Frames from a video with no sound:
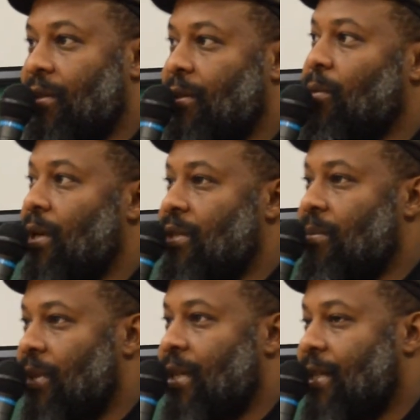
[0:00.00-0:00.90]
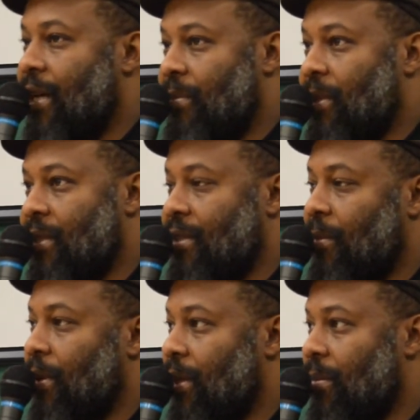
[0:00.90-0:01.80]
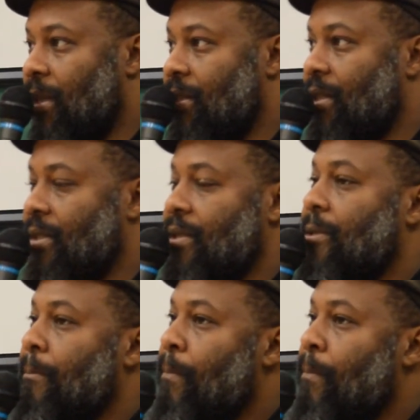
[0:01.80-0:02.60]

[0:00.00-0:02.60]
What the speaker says: to work some things out in Mississippi in the mid-60s.